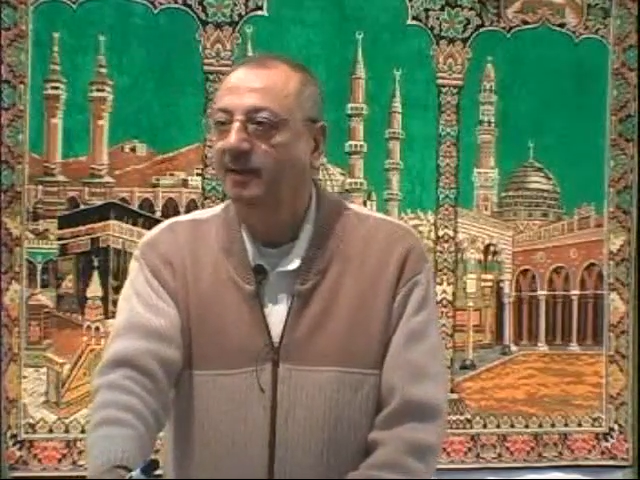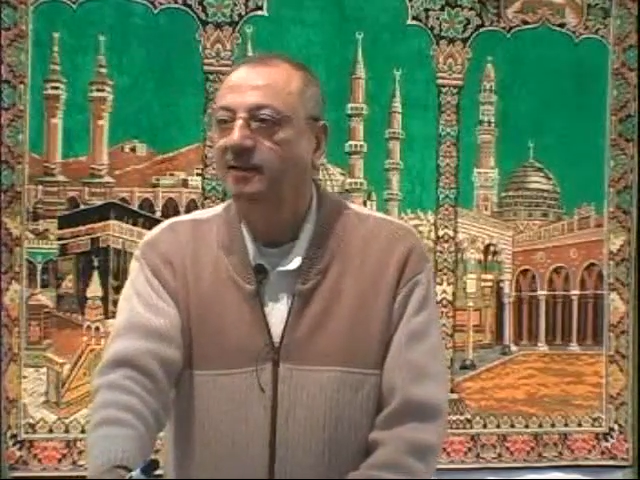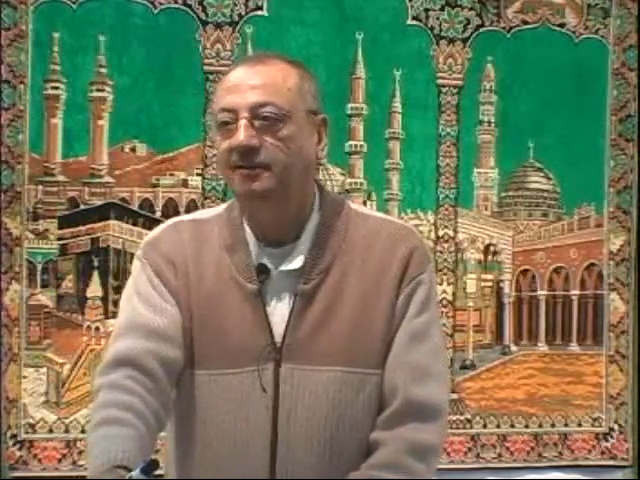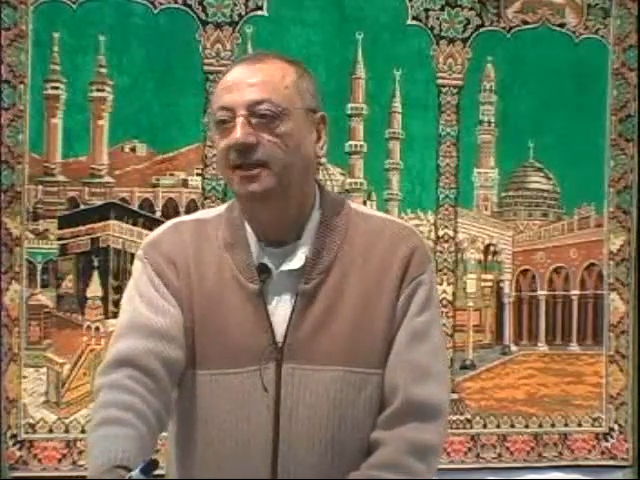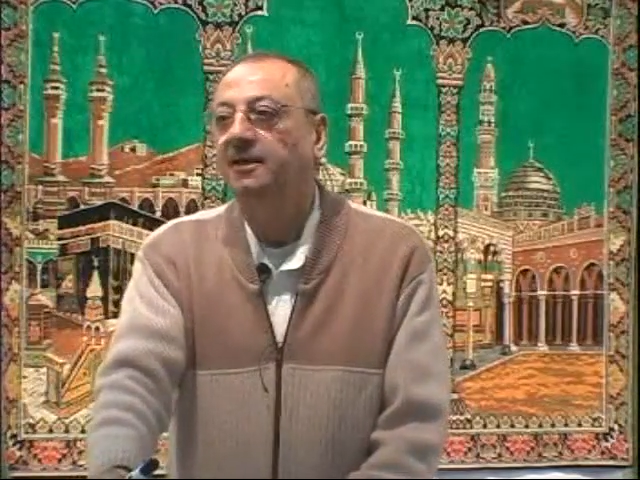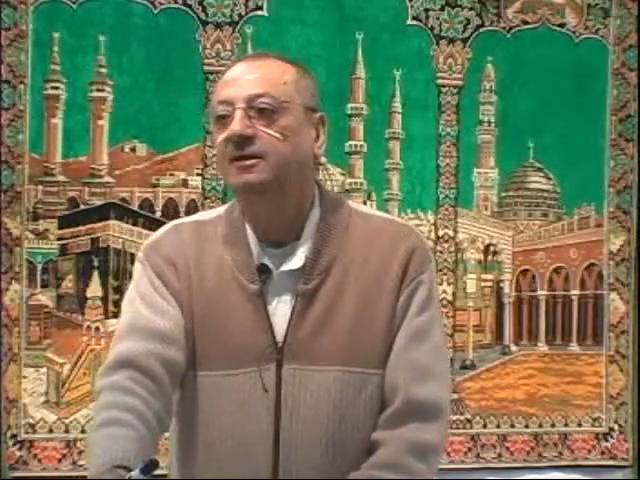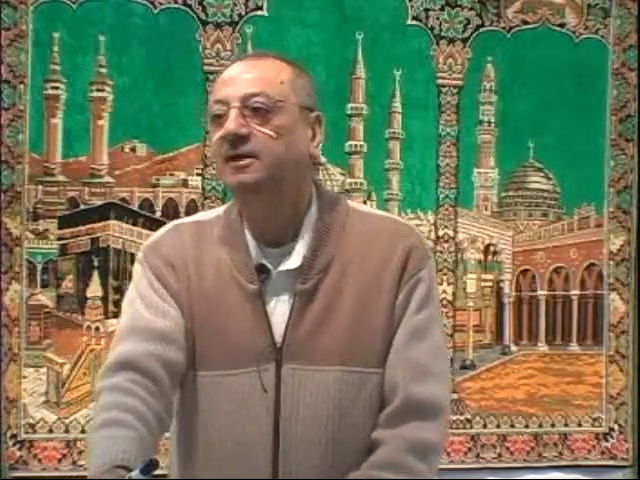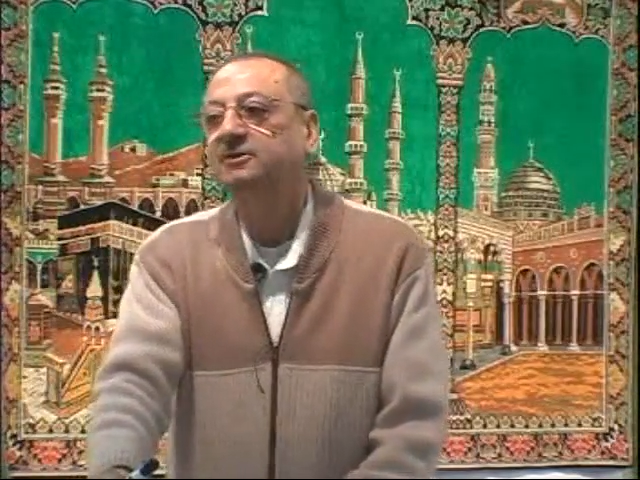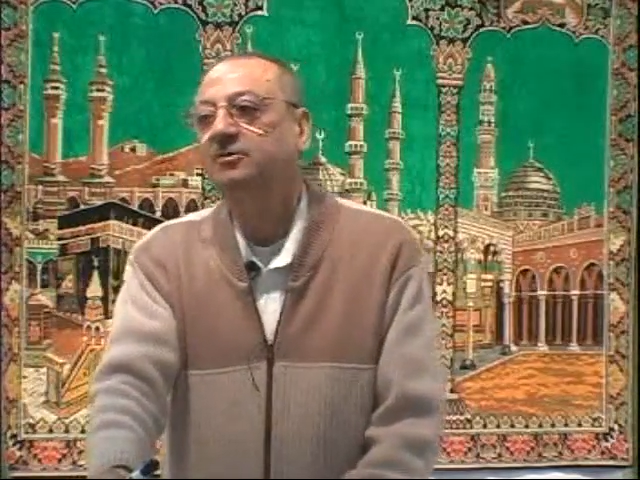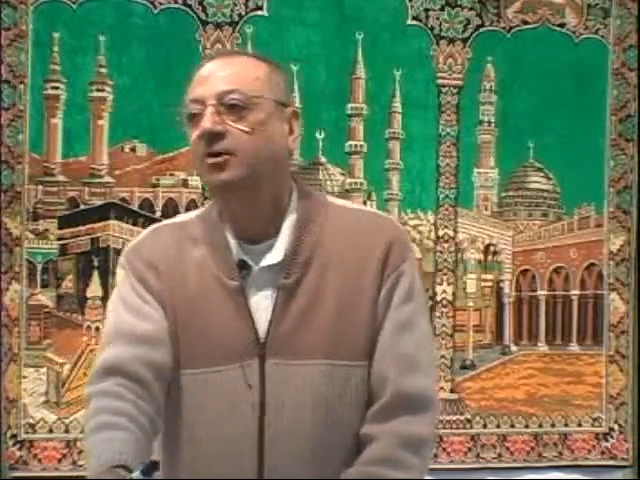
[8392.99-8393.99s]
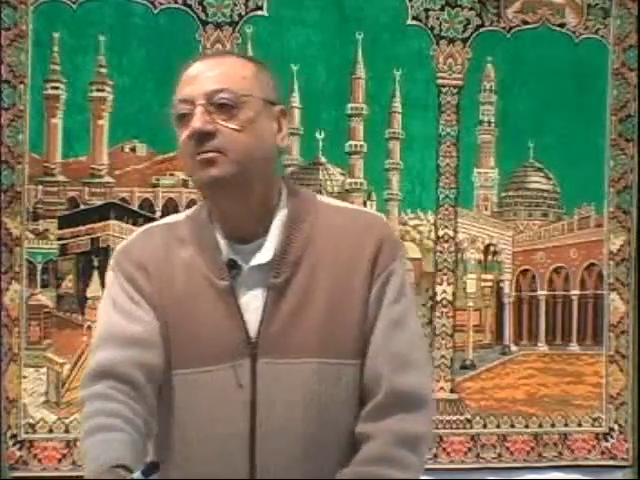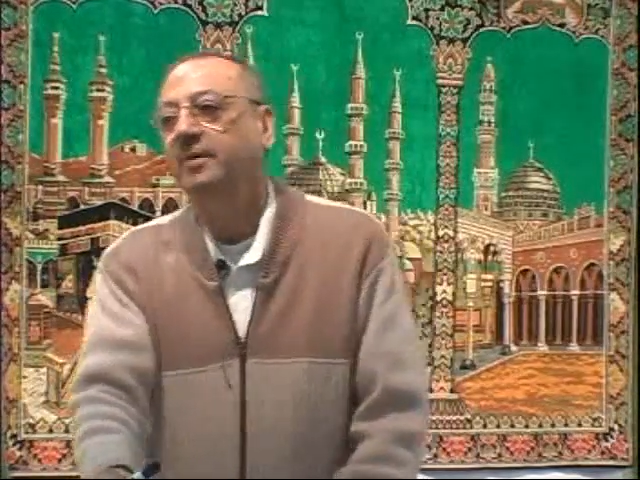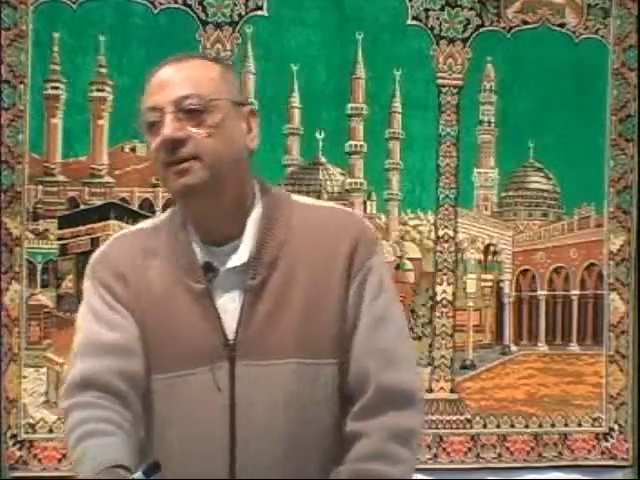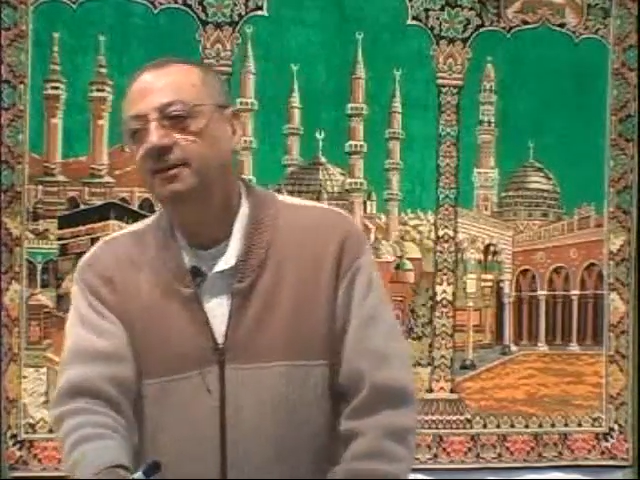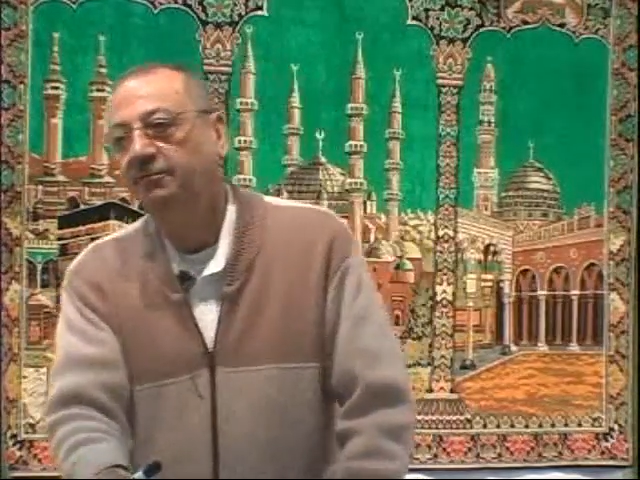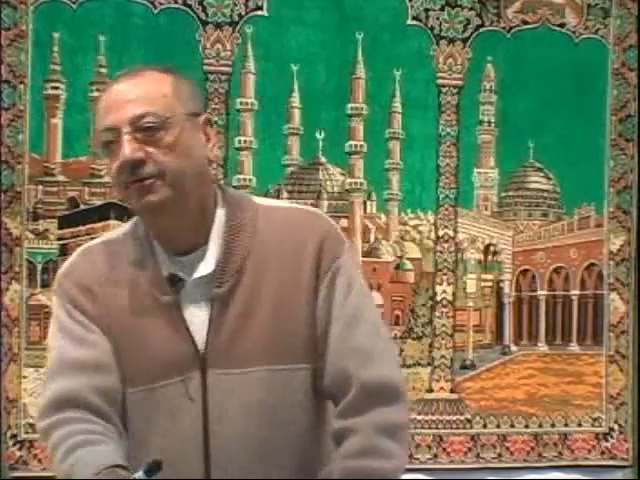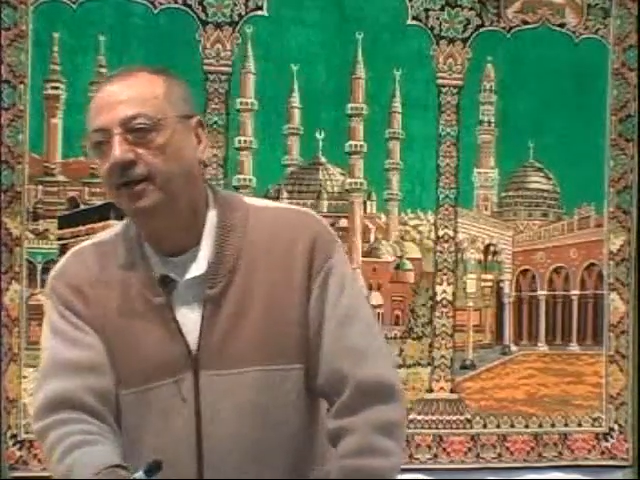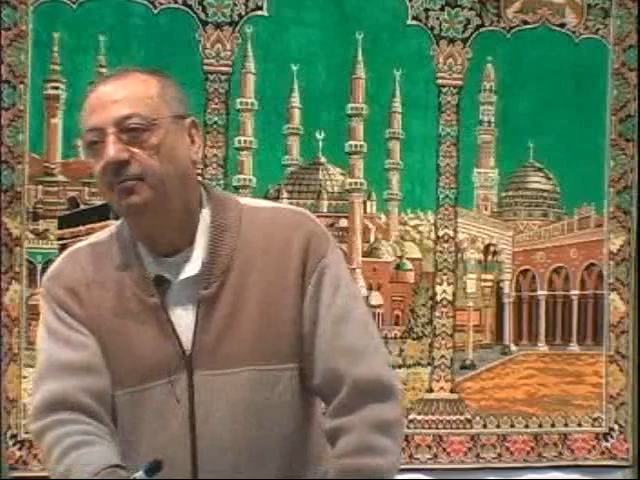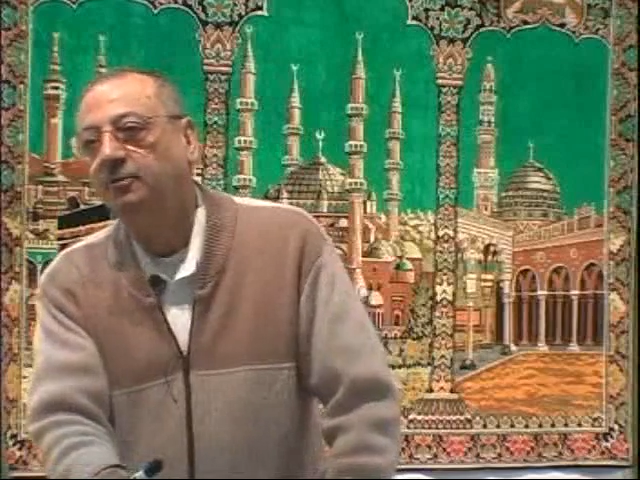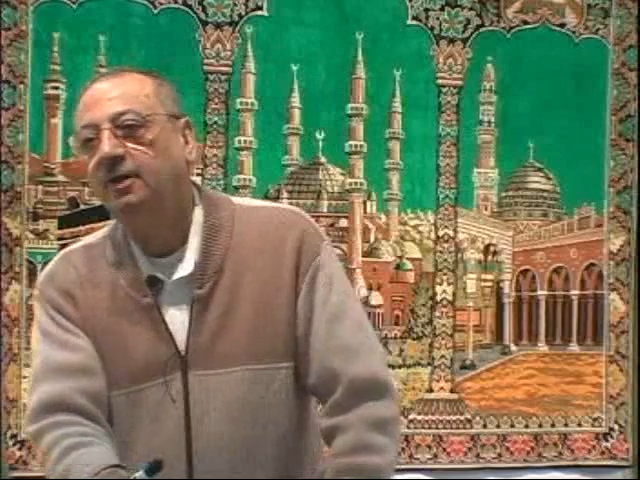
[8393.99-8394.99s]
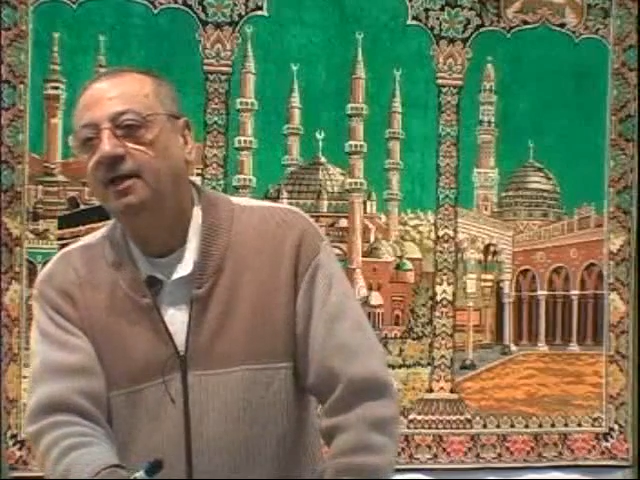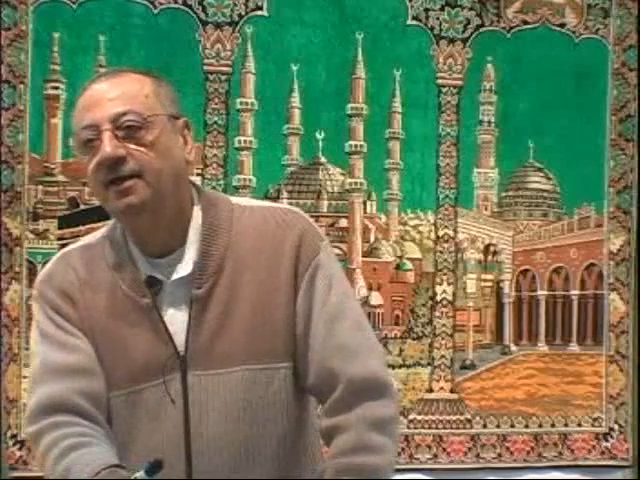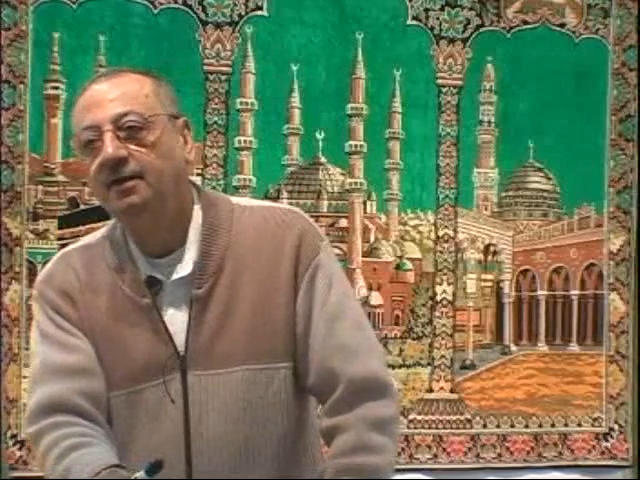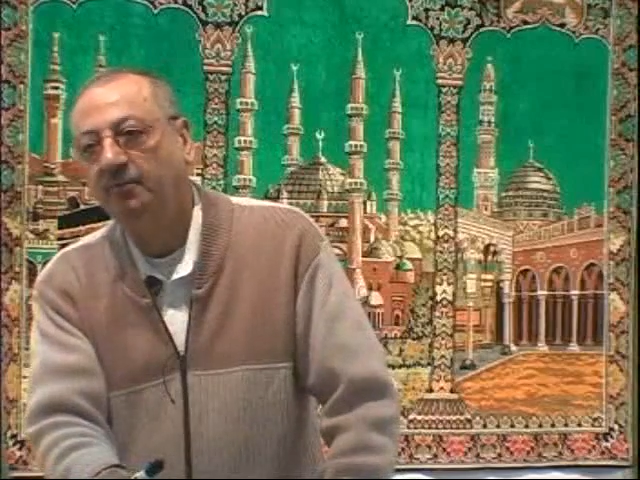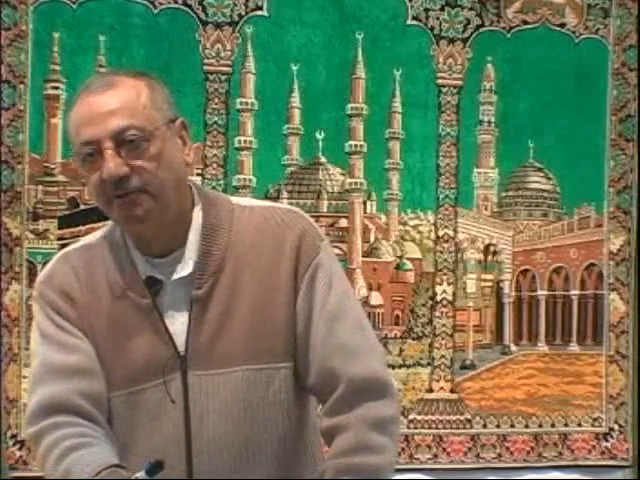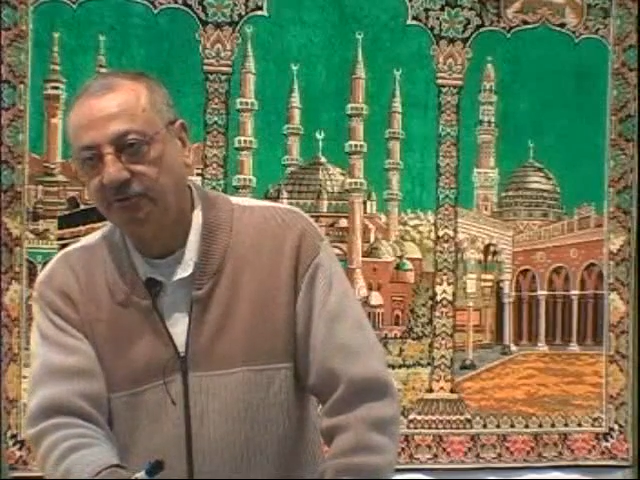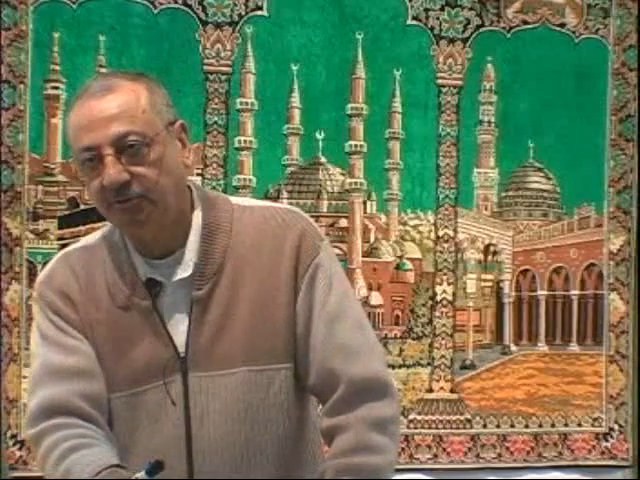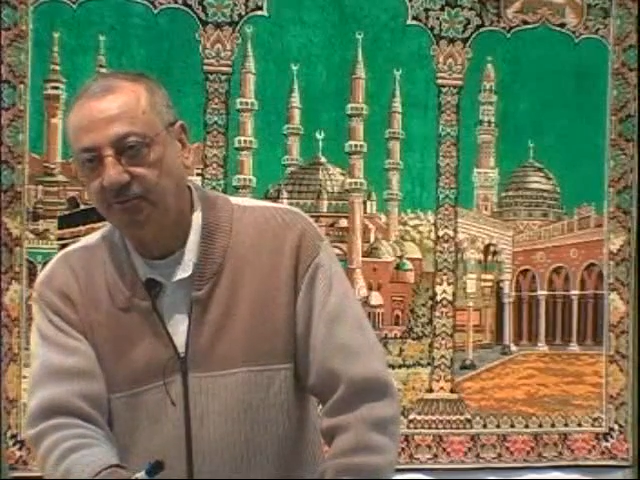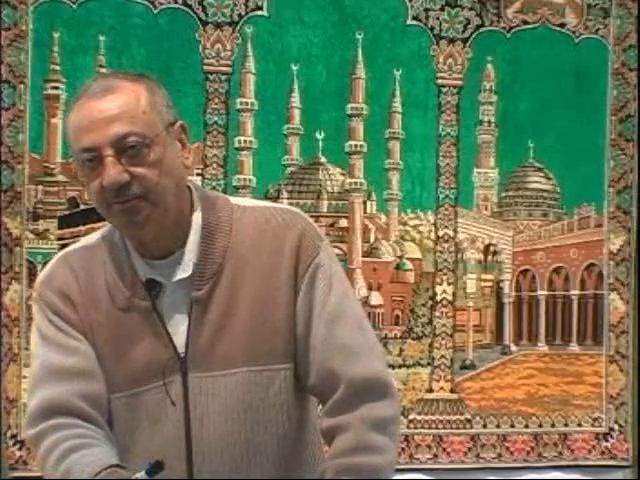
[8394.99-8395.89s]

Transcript: then it does not make the fi'l mudari a mansub.